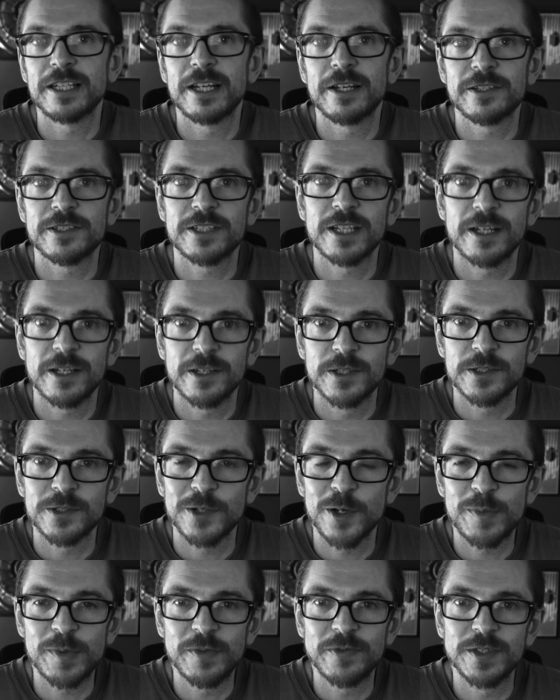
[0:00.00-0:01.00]
outside of the
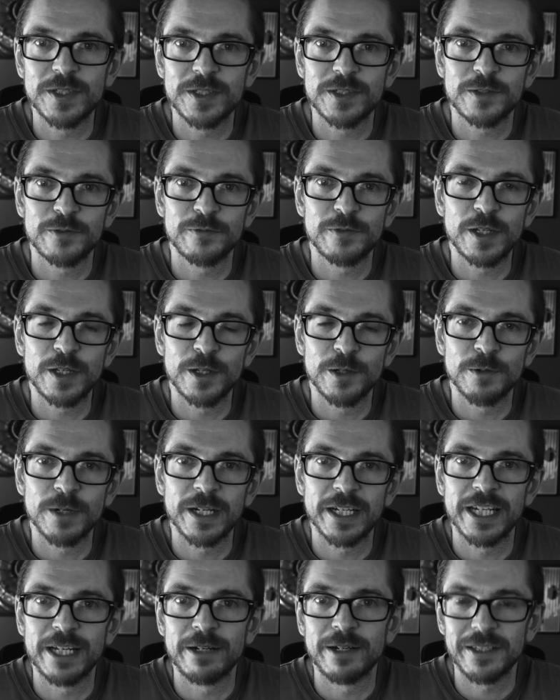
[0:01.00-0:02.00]
scope of this video
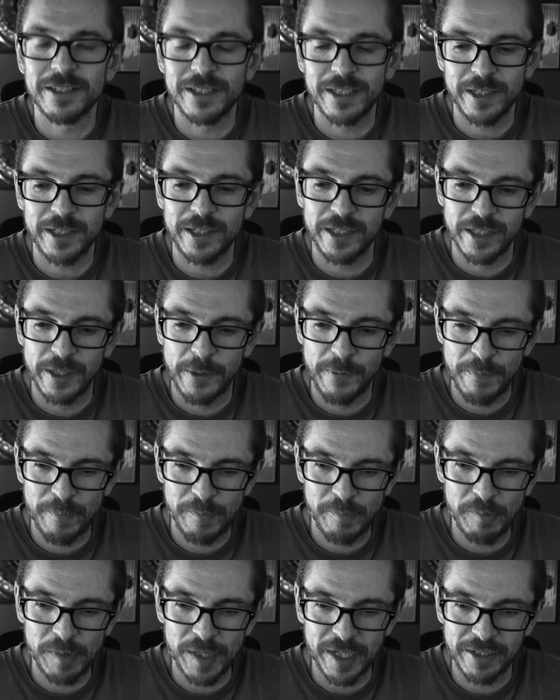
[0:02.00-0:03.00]
right now, I think.
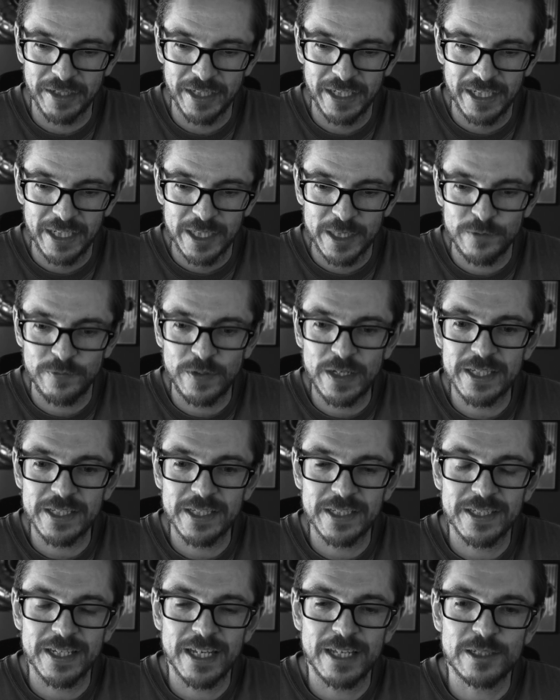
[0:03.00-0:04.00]
But suffice
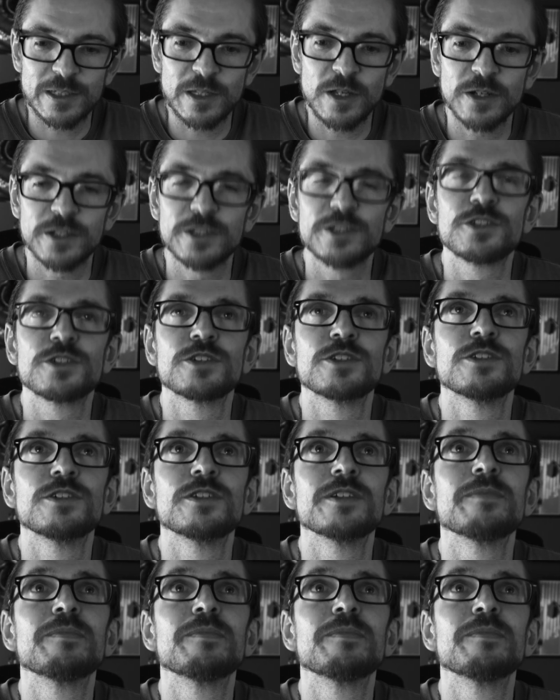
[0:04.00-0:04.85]
to say, as long as your